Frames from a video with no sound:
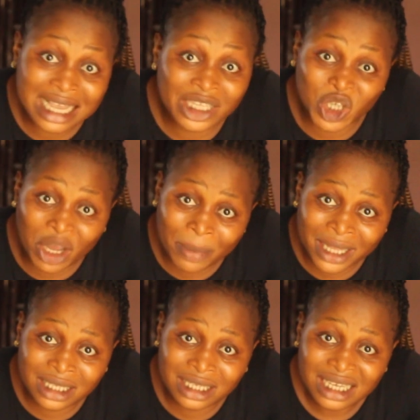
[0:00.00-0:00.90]

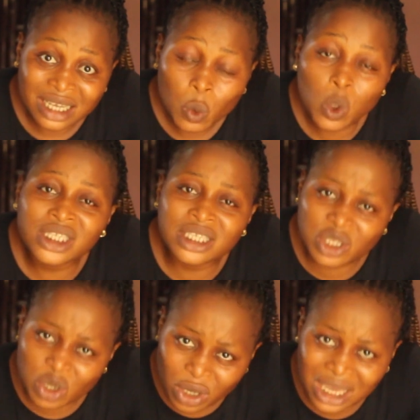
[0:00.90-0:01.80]
enjoyment. What
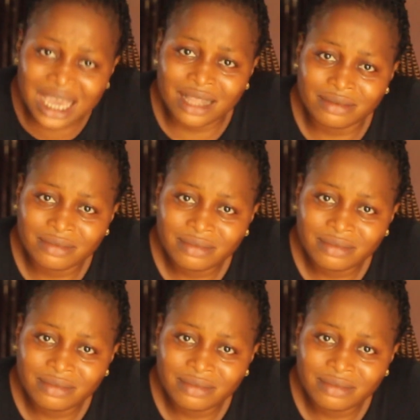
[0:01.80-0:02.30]
is your gain?